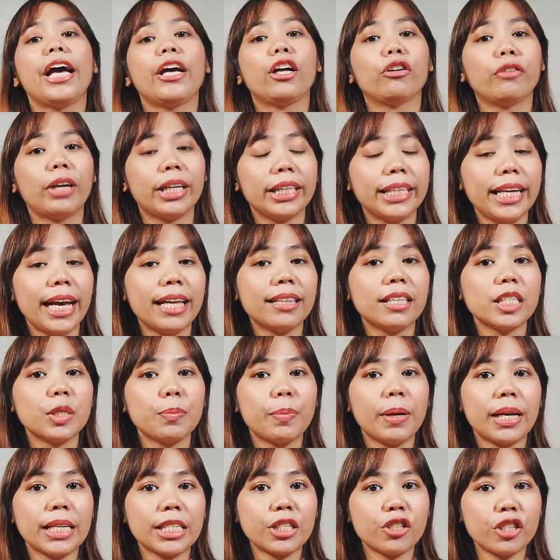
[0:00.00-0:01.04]
already had the
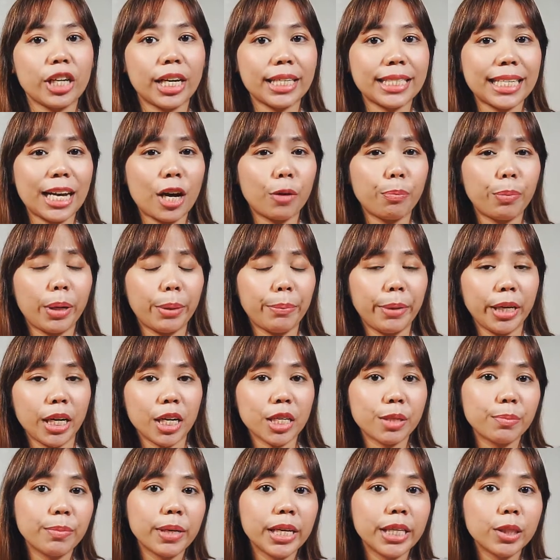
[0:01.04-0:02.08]
specs checked out by my
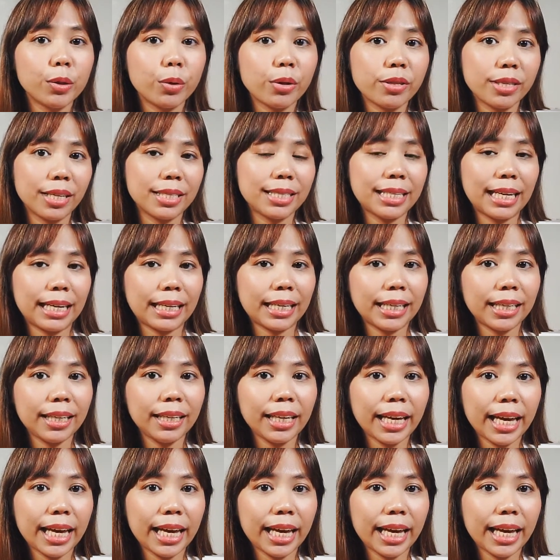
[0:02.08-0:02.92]
husband, who's the techie,